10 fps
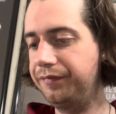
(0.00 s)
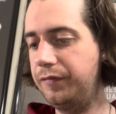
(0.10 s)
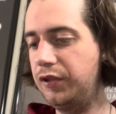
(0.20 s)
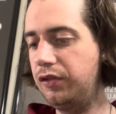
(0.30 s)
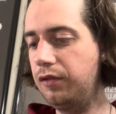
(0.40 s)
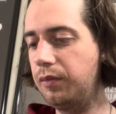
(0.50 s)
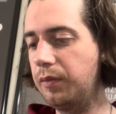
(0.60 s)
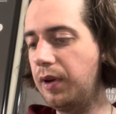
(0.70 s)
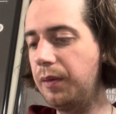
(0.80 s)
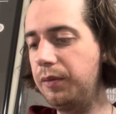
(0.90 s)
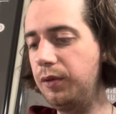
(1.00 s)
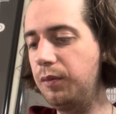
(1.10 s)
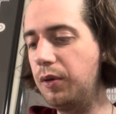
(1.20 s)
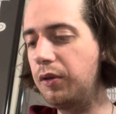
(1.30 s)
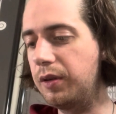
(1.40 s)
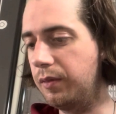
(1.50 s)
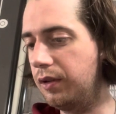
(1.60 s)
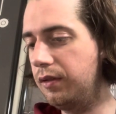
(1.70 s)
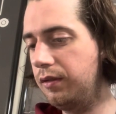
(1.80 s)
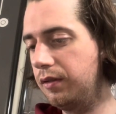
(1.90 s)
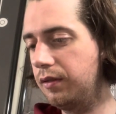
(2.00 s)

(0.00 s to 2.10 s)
Super popular Pokemon,